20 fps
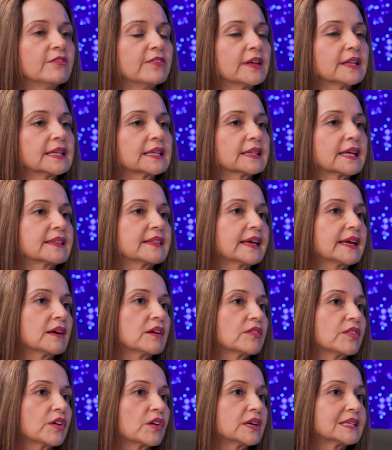feeling like
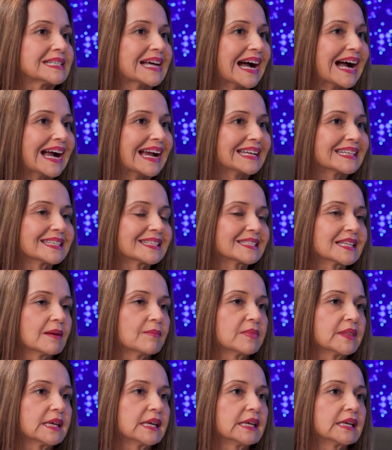they, they're tied to
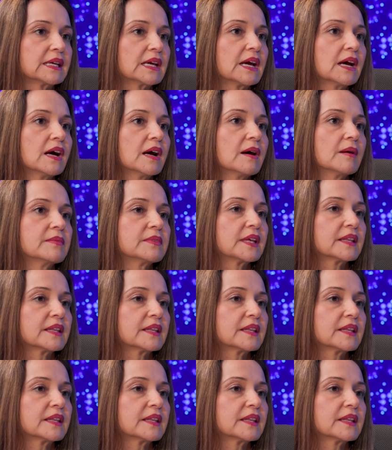something um,